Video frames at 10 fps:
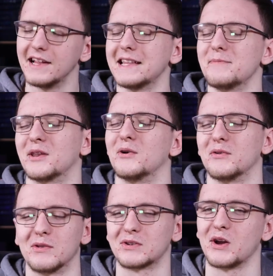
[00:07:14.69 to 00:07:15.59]
Let me know
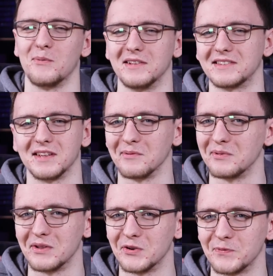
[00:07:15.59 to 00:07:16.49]
in those comments down
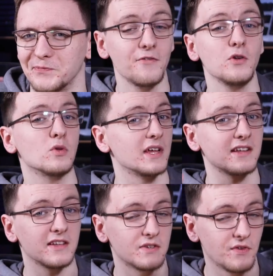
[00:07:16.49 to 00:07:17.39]
below. Now, if you
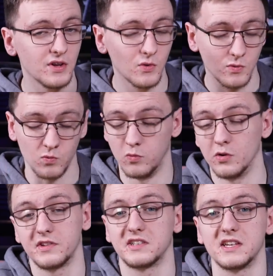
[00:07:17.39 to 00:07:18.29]
like this video and
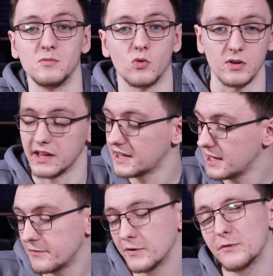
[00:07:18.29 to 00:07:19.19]
want to see more like
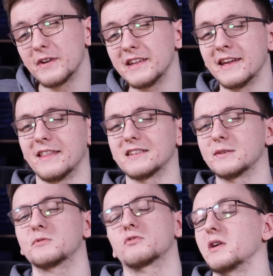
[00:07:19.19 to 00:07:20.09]
it, feel free to hit that
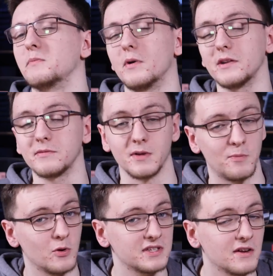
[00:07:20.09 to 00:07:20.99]
subscribe button. I
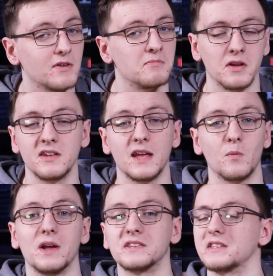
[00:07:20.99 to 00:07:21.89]
post every Monday,
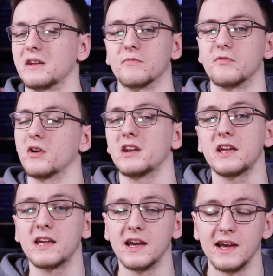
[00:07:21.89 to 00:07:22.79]
Wednesday, and
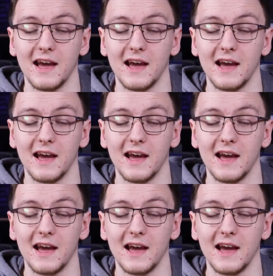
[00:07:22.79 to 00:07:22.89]
Friday.